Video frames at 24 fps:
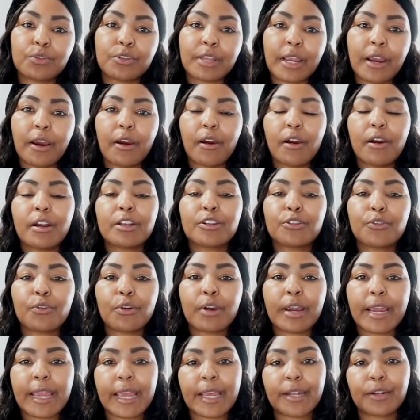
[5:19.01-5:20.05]
there are door
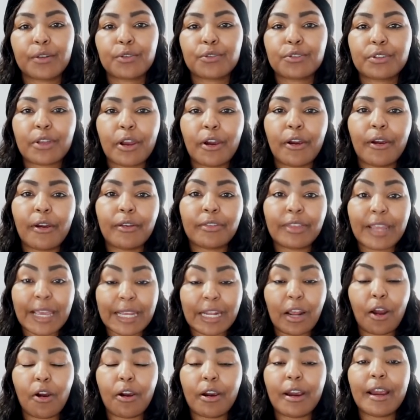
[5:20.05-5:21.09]
handles that
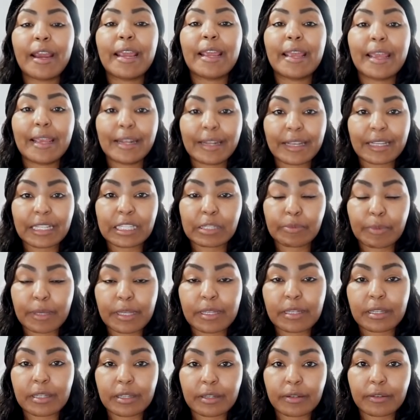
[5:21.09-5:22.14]
are
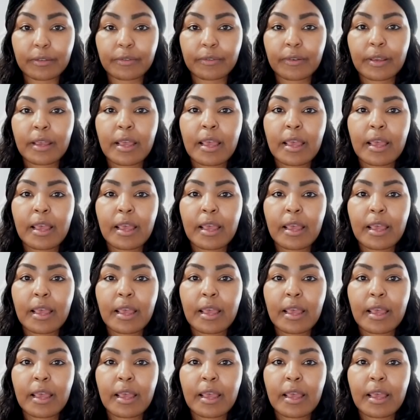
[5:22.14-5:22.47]
inexpensive.